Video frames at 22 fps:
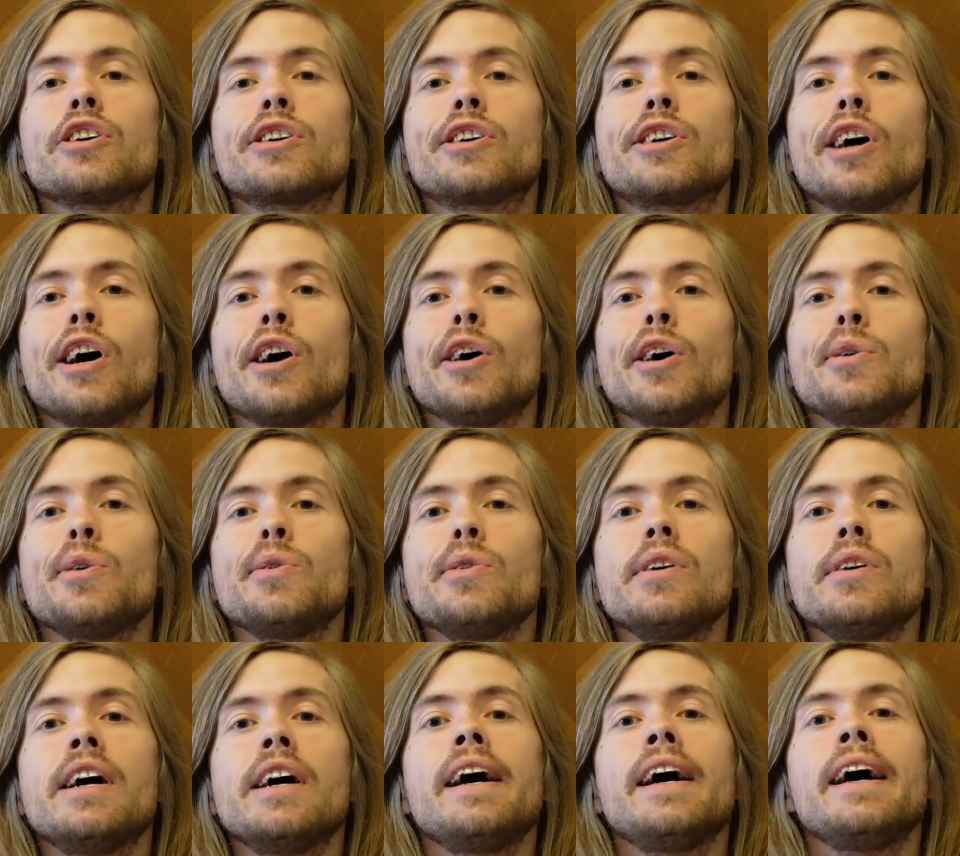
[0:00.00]
go,
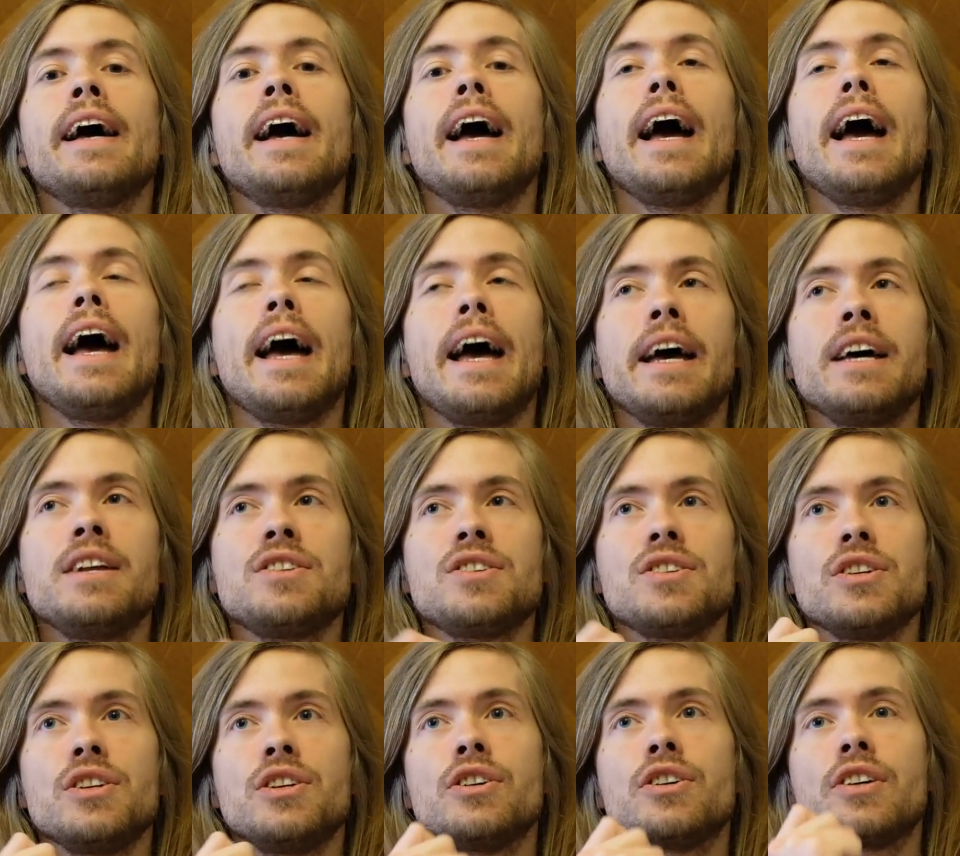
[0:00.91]
and
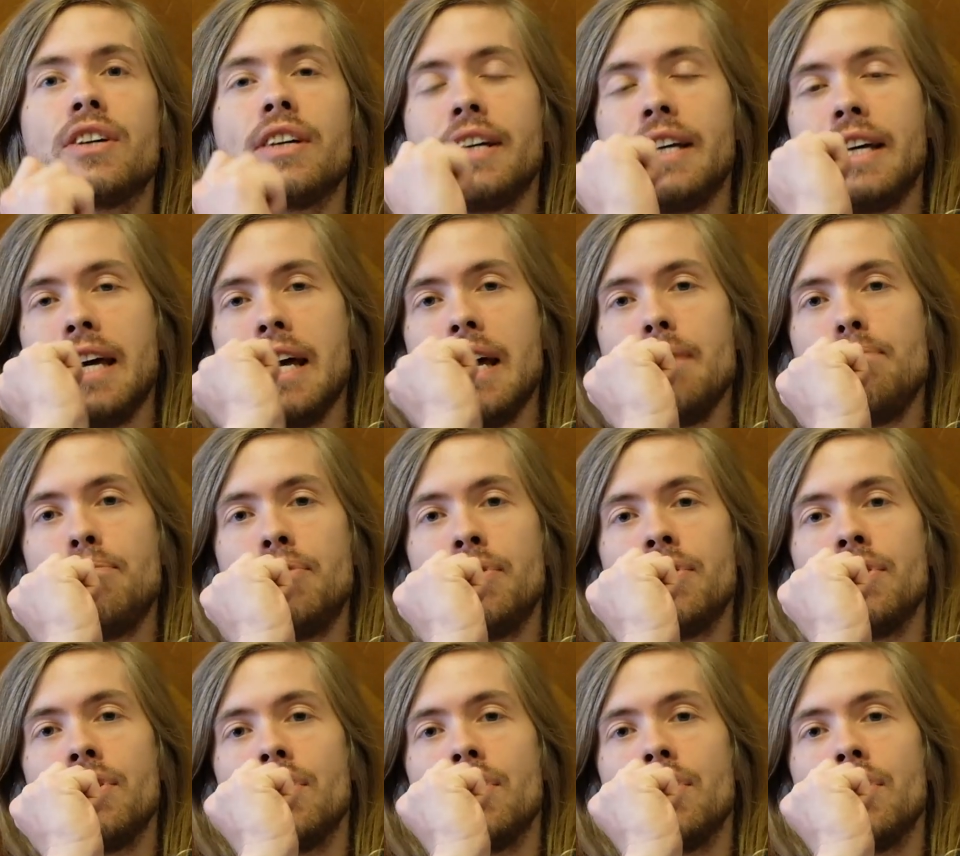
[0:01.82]
you keep